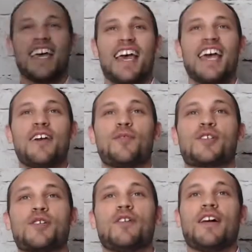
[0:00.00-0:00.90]
Hey,
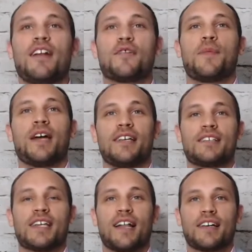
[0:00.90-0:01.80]
what's going on, everybody?
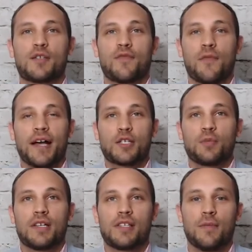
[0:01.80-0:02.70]
It's Alex from Match
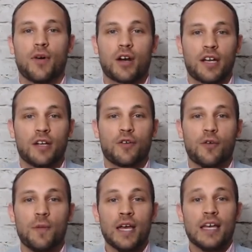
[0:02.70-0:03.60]
Plus Marketing Group.